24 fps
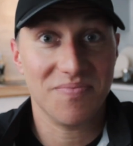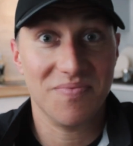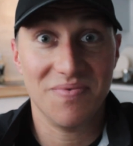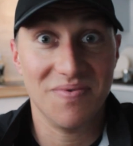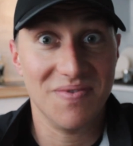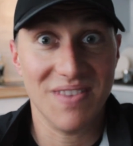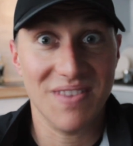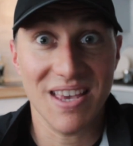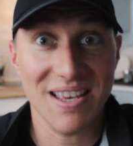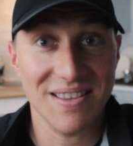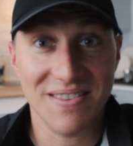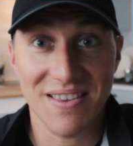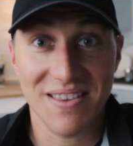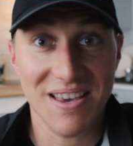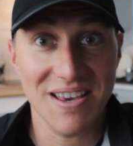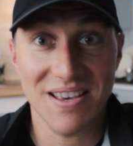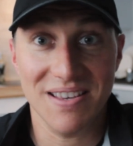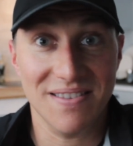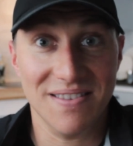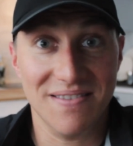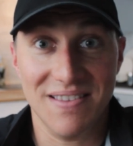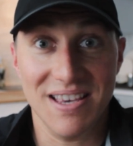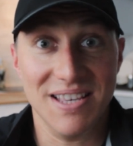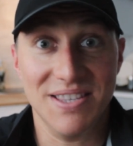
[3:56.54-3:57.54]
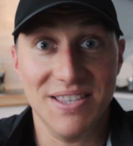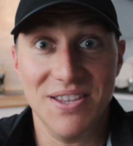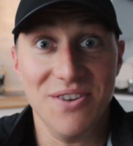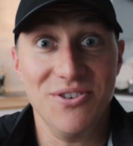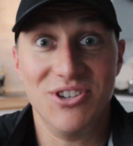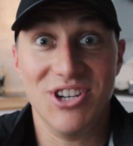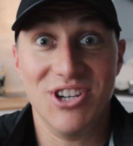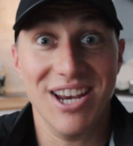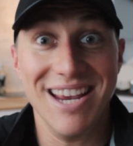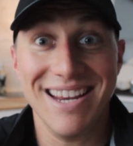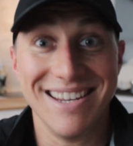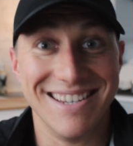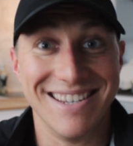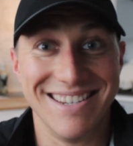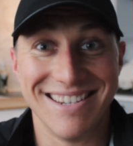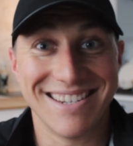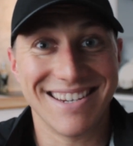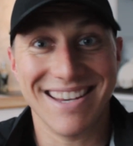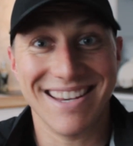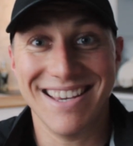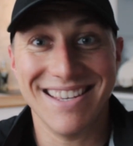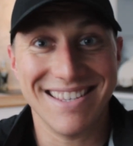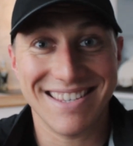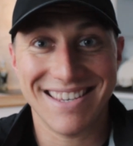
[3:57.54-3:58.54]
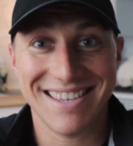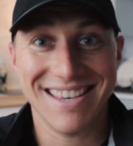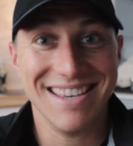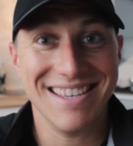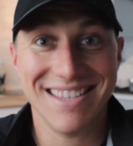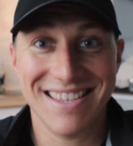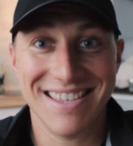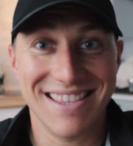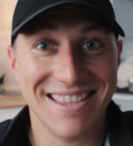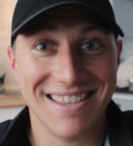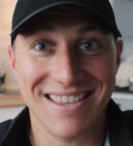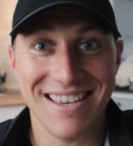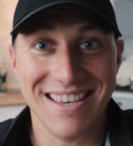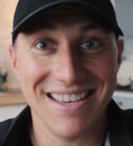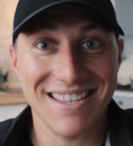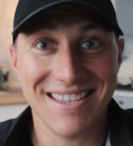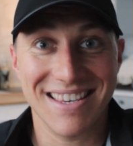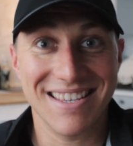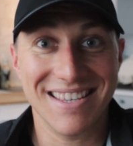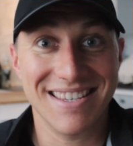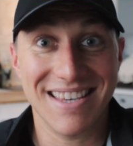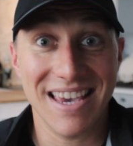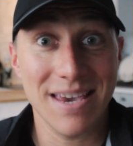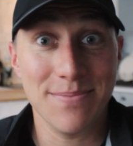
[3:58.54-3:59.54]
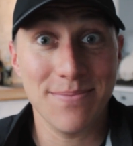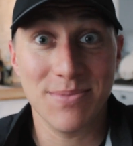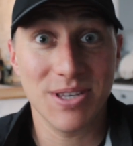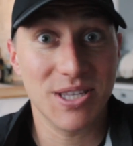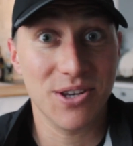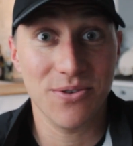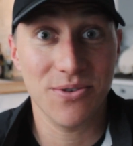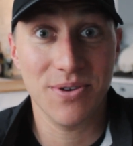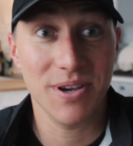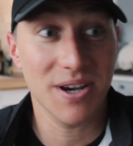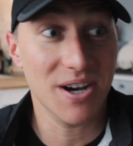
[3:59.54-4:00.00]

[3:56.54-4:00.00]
There's no change. It's the same as doing a